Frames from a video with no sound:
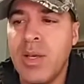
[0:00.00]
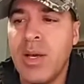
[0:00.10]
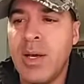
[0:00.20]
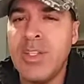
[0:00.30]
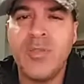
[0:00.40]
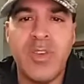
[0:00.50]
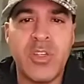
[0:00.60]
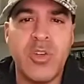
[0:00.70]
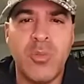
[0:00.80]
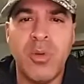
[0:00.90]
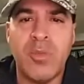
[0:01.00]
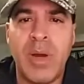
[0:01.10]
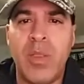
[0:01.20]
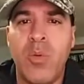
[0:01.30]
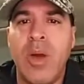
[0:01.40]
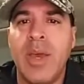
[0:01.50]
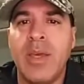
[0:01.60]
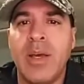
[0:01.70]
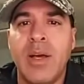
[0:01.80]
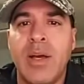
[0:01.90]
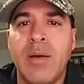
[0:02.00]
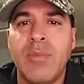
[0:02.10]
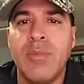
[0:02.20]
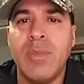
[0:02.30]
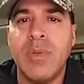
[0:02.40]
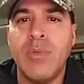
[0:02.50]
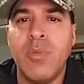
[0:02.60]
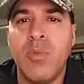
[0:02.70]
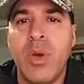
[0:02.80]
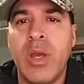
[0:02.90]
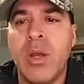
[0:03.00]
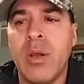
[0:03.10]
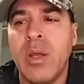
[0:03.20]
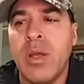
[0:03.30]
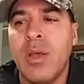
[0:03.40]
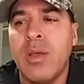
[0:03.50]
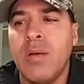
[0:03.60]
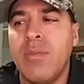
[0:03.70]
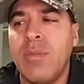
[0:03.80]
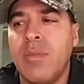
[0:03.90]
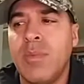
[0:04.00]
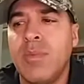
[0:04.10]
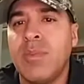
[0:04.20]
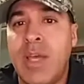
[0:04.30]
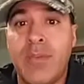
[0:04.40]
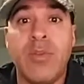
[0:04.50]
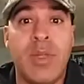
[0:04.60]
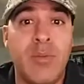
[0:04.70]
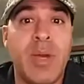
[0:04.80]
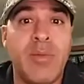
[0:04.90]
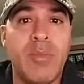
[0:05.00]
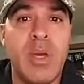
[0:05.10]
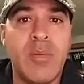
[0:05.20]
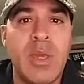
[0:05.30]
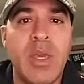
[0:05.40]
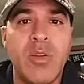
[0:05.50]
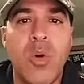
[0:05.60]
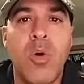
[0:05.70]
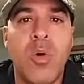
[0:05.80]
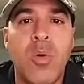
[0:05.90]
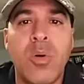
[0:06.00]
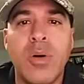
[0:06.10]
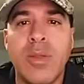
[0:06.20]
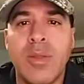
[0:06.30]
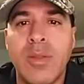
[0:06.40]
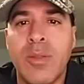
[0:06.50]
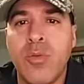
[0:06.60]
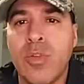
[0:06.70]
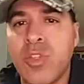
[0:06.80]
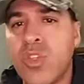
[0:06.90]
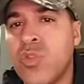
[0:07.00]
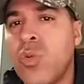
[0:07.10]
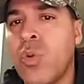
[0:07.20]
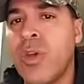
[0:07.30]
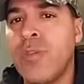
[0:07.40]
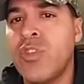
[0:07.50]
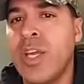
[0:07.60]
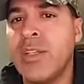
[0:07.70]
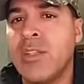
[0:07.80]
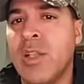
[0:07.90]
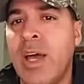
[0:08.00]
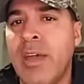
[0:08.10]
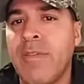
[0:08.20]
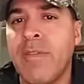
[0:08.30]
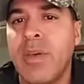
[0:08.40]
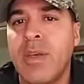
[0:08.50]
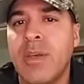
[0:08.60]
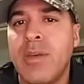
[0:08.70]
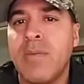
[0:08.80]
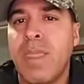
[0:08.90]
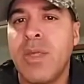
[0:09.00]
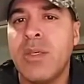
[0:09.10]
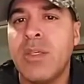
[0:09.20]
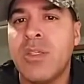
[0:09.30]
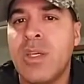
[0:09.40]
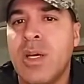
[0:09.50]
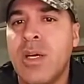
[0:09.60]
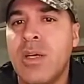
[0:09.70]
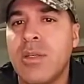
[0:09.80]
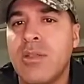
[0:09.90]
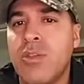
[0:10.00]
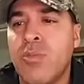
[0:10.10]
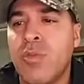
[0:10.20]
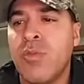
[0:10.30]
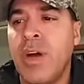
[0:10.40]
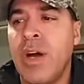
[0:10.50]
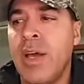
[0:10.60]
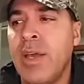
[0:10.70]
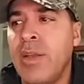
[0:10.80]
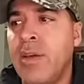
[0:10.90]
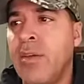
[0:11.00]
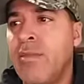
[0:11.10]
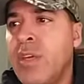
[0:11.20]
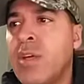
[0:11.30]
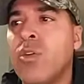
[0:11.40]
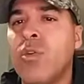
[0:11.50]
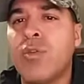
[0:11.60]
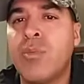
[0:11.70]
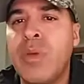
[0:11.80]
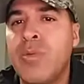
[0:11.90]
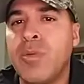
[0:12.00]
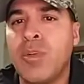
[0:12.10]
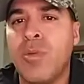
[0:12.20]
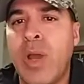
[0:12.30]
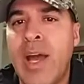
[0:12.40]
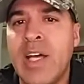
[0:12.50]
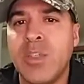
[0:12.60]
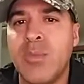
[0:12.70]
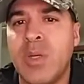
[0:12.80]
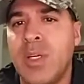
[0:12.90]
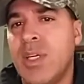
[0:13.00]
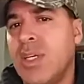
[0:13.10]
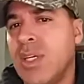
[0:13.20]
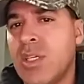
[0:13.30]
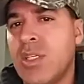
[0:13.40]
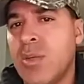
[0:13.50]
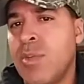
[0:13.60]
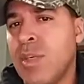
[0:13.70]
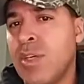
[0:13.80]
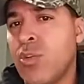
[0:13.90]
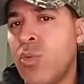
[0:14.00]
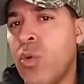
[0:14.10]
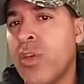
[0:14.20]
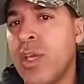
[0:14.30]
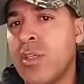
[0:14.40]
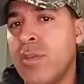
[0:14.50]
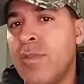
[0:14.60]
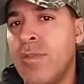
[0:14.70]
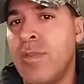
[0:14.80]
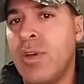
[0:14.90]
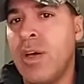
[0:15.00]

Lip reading: It's a fictional book, by the way, where definitely my main goal through the story of Jaden's life is to provide a vehicle for people to grasp some of the inner workings of